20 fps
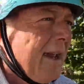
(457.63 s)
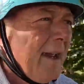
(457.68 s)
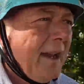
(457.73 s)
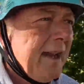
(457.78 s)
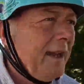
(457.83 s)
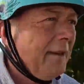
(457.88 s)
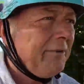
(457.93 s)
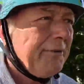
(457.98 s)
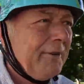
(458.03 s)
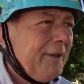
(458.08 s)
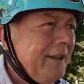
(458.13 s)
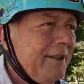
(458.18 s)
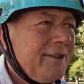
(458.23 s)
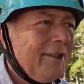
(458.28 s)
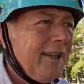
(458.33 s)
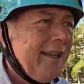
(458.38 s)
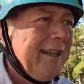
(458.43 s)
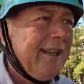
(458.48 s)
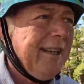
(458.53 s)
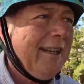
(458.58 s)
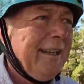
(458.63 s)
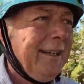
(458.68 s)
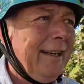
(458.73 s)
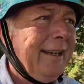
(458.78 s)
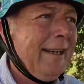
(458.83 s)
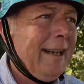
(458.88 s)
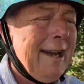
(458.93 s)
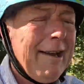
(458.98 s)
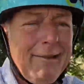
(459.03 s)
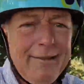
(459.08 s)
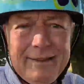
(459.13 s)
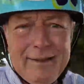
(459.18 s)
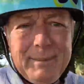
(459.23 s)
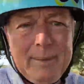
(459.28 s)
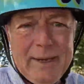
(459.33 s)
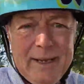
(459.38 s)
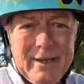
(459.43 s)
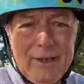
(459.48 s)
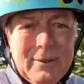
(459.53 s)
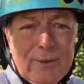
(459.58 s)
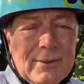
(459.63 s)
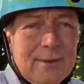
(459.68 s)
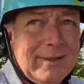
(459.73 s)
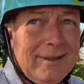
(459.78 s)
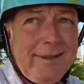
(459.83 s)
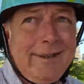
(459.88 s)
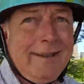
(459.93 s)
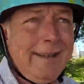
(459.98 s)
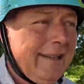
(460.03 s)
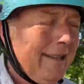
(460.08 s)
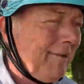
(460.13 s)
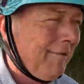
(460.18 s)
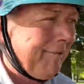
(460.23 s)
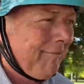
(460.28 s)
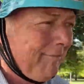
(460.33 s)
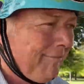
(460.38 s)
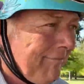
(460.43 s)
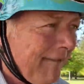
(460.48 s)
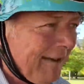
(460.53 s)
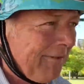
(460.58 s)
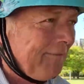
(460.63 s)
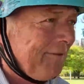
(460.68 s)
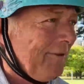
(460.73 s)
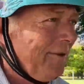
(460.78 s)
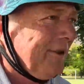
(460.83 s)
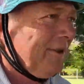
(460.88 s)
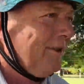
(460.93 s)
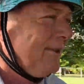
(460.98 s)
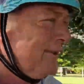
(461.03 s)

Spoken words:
If you're in Sydney, you can go into Pedl. I think they're in Redfern or